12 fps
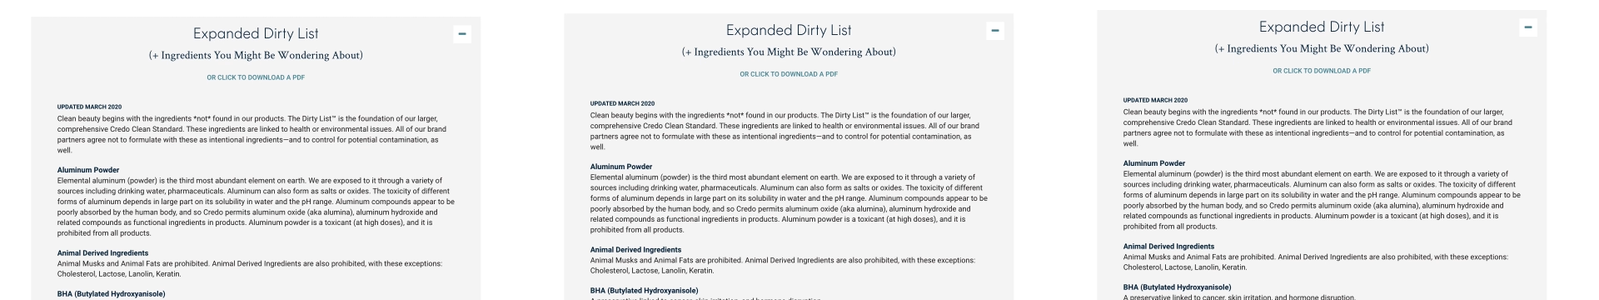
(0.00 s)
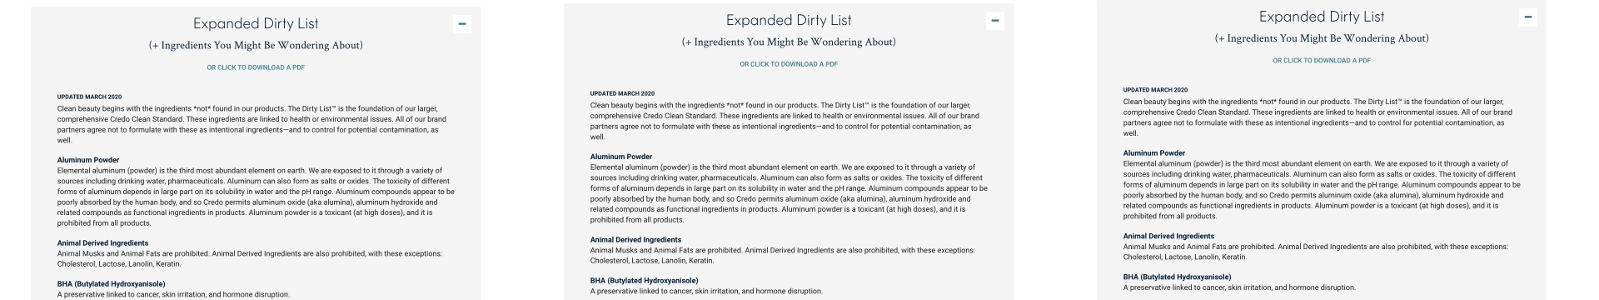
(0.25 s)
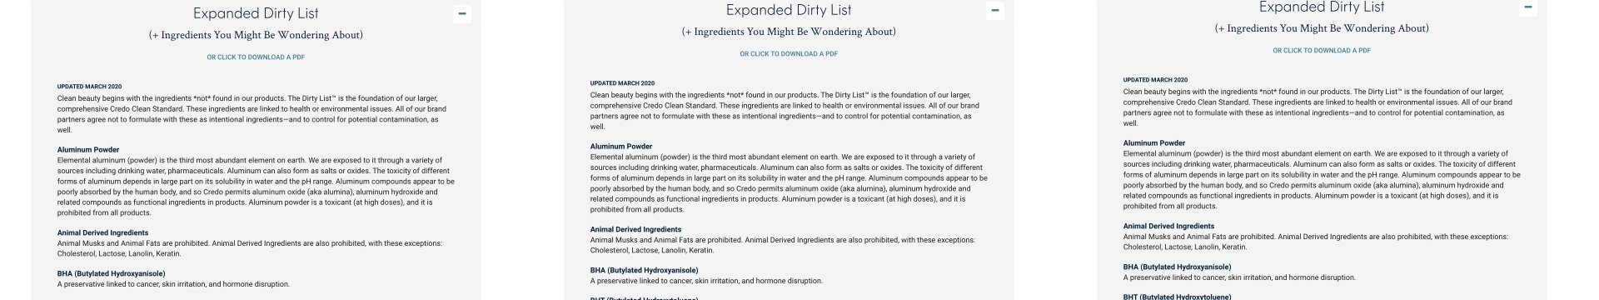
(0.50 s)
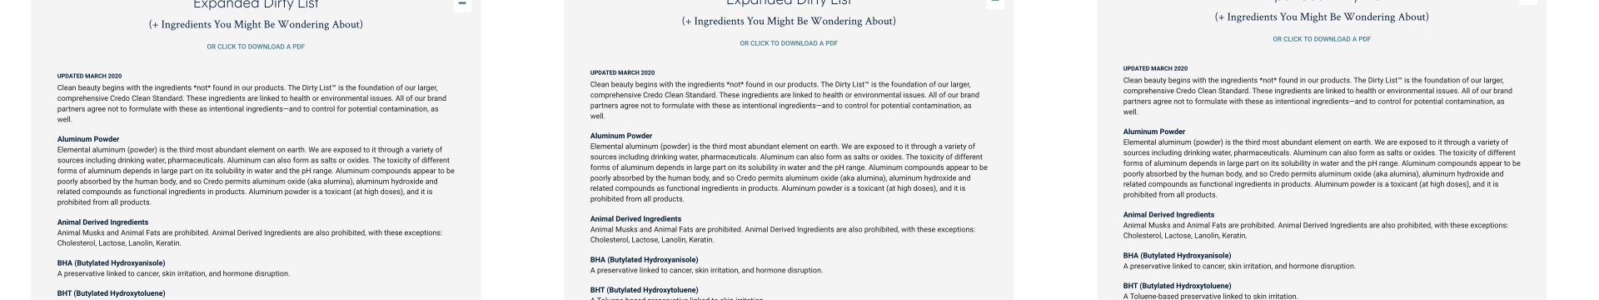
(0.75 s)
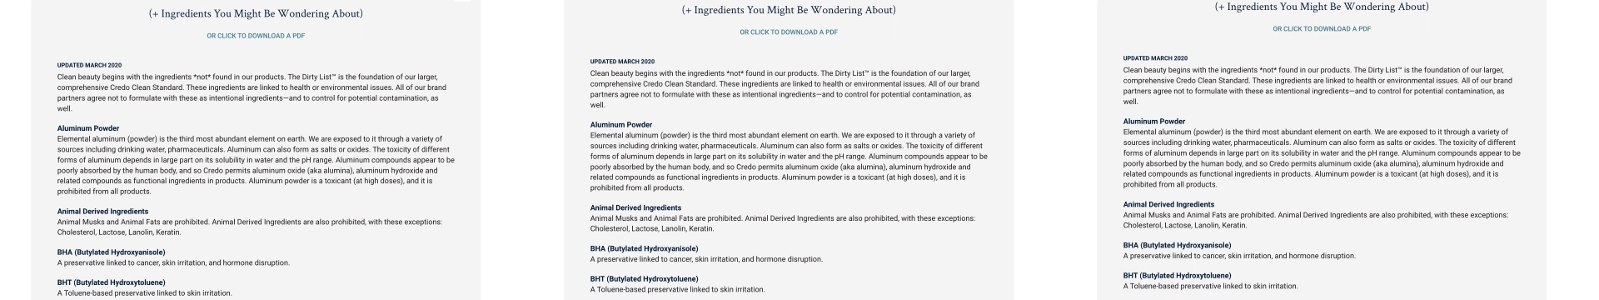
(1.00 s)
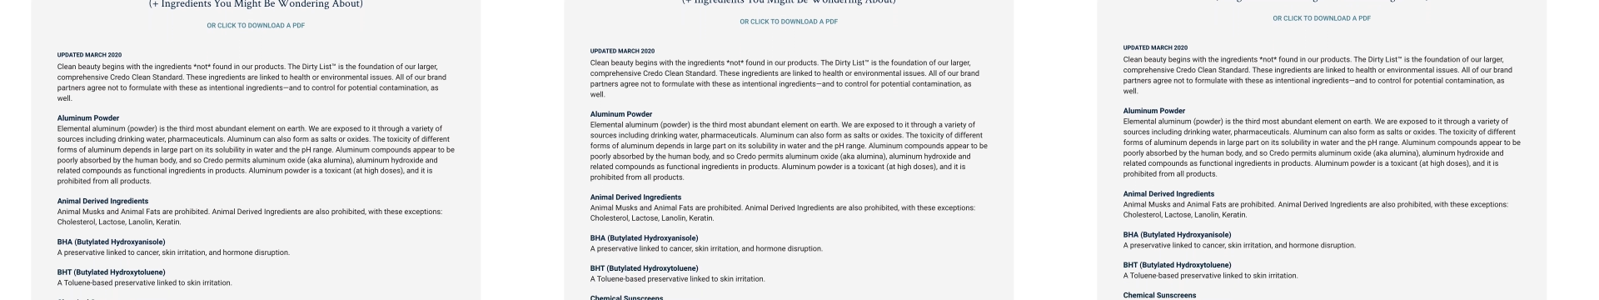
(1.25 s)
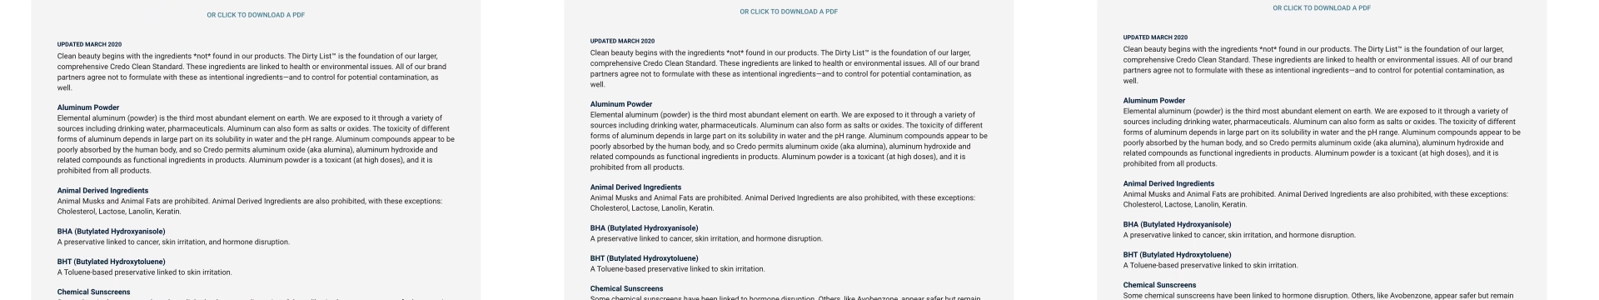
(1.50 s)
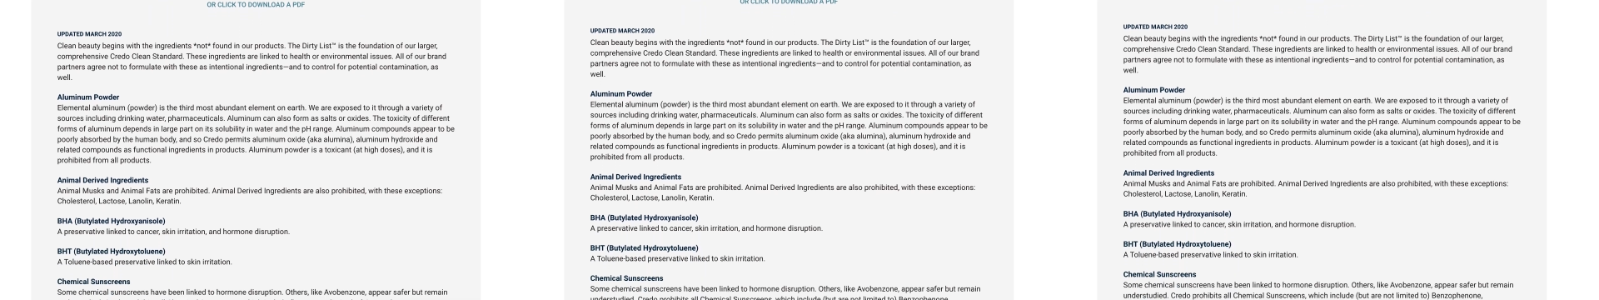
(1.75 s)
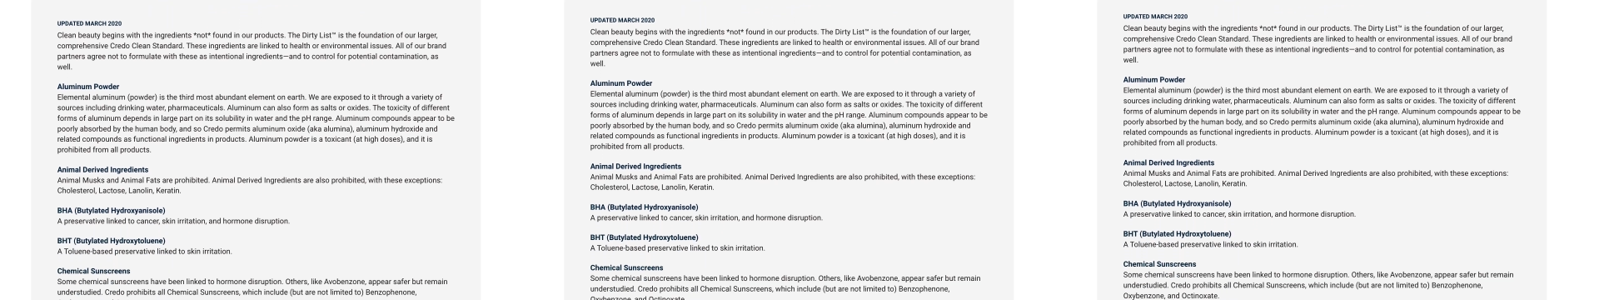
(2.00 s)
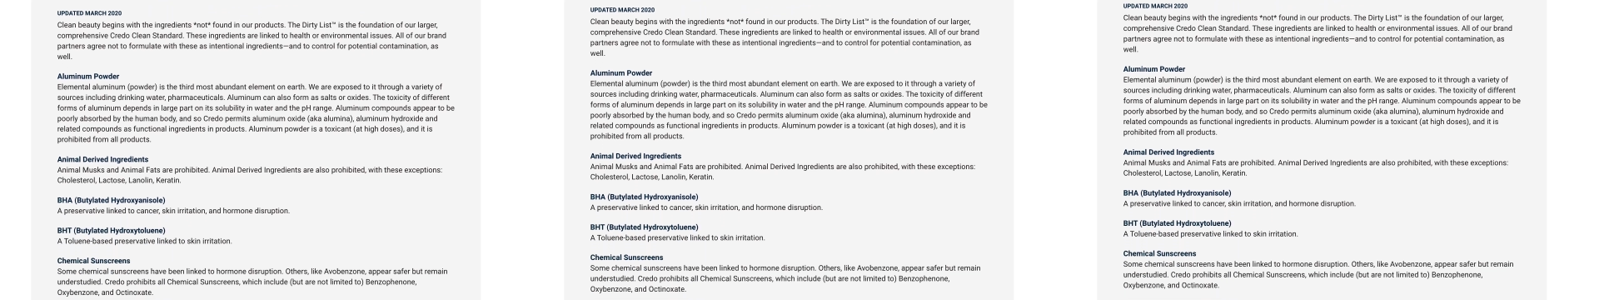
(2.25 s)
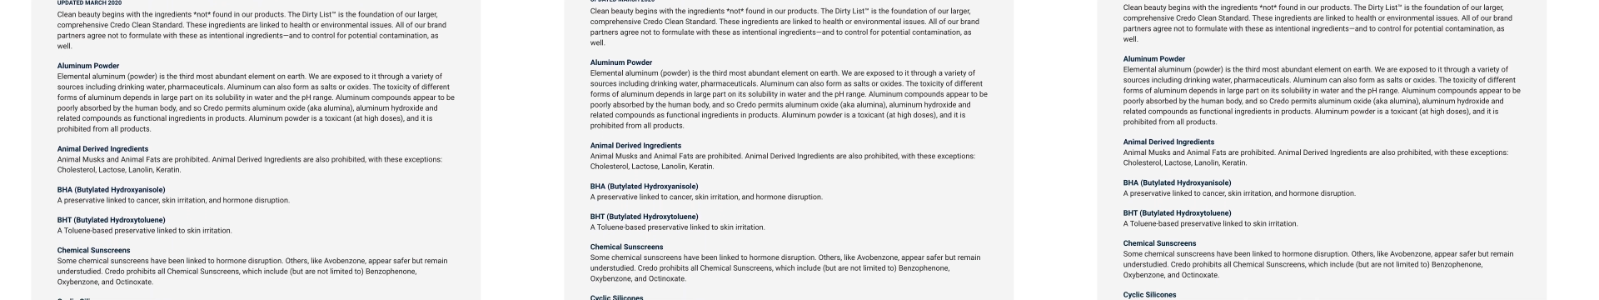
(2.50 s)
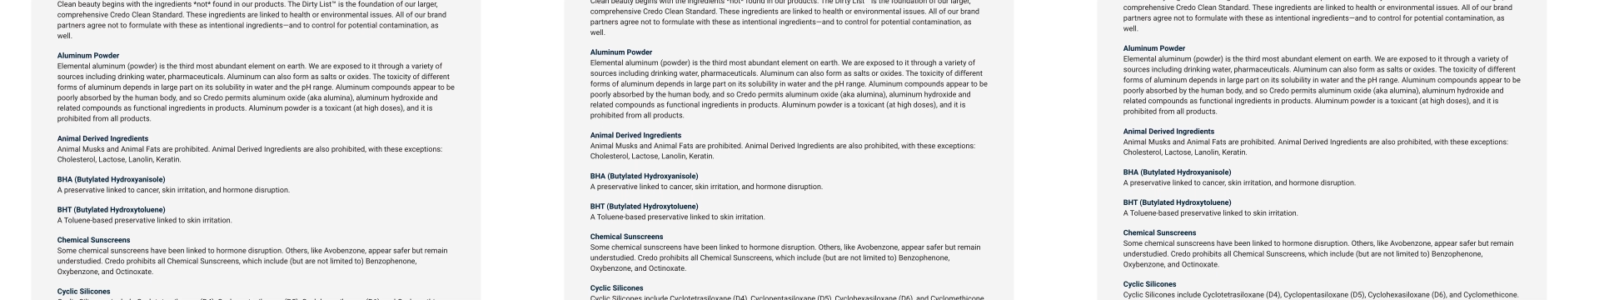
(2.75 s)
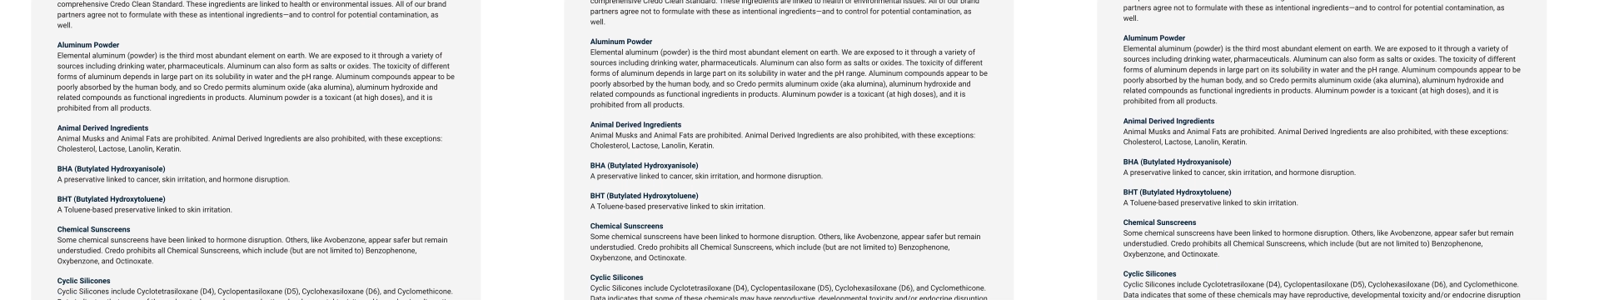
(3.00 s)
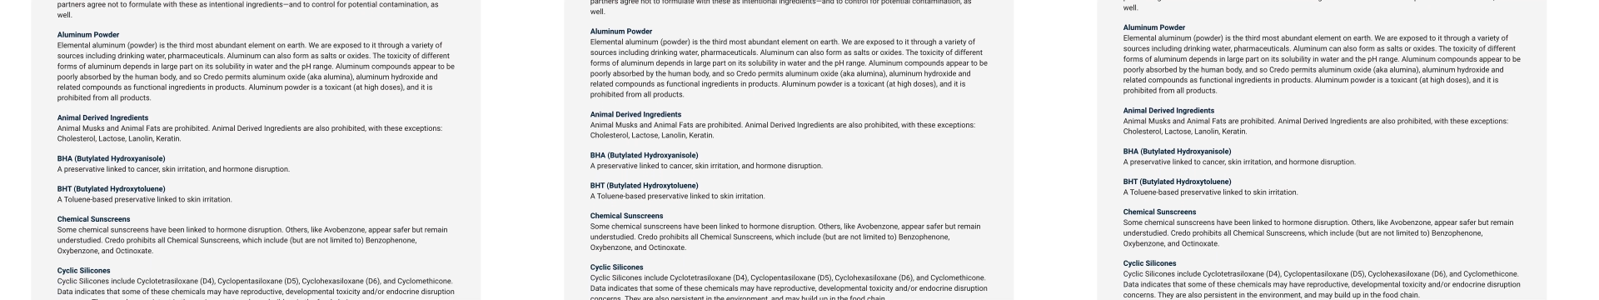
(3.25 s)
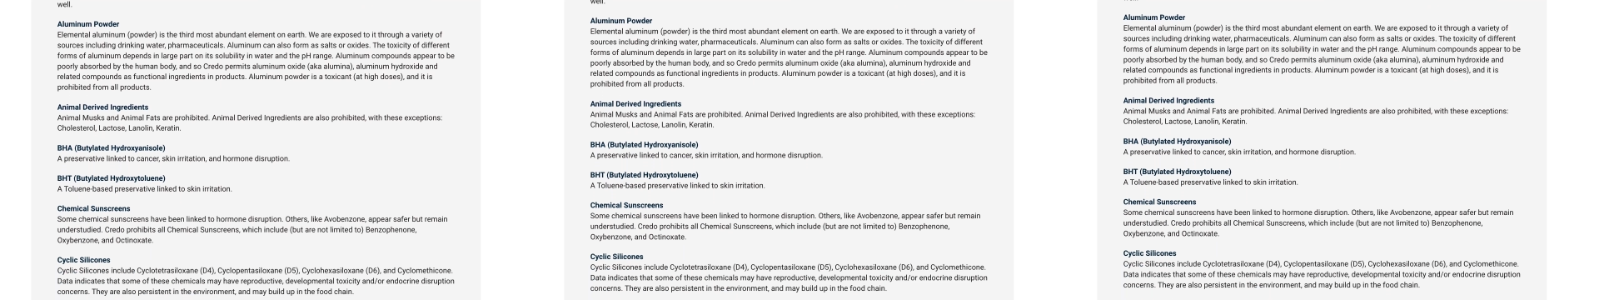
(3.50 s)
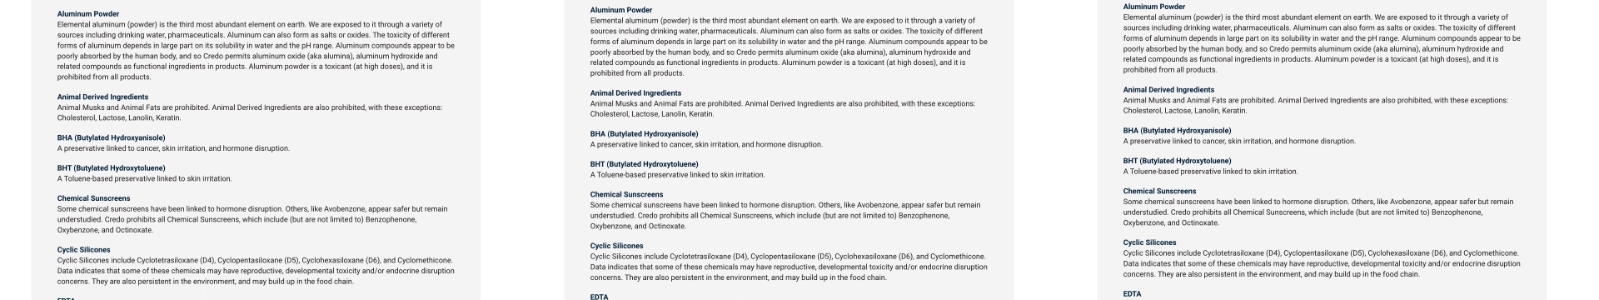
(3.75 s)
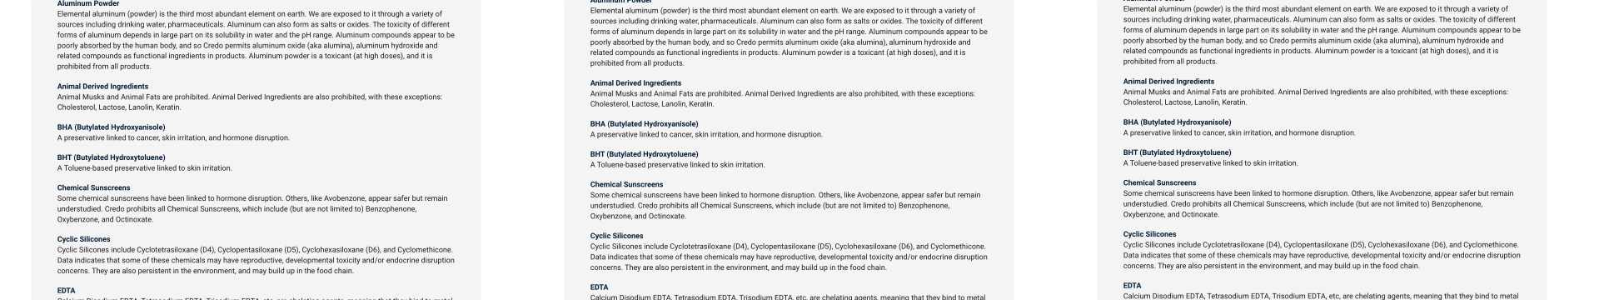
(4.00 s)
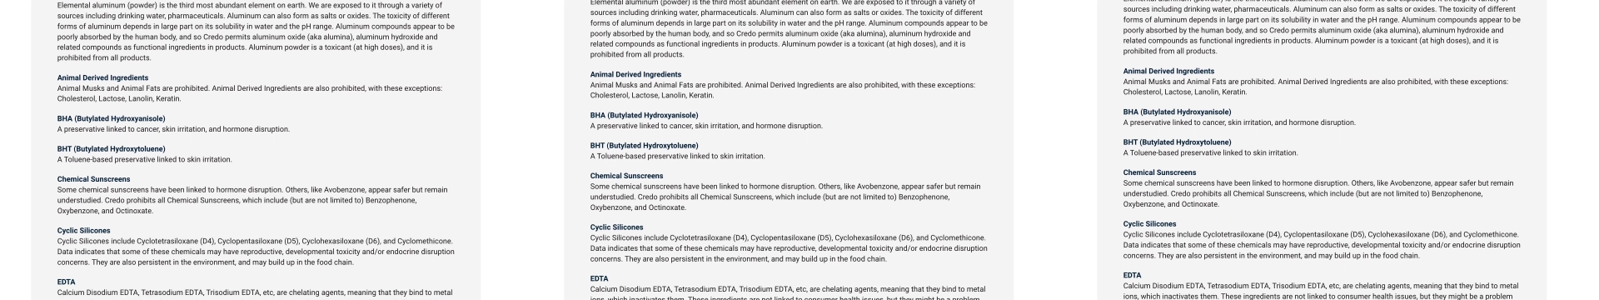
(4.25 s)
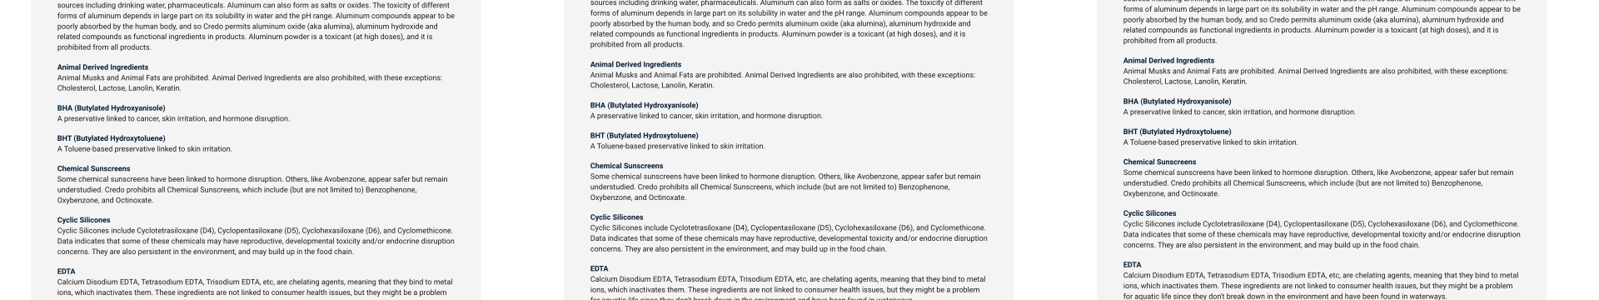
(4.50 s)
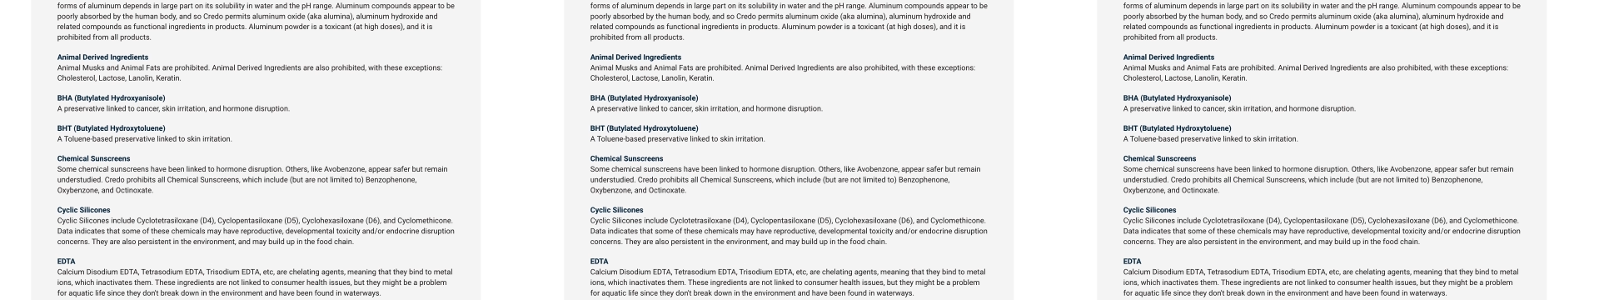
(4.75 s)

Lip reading: (no speaker visible)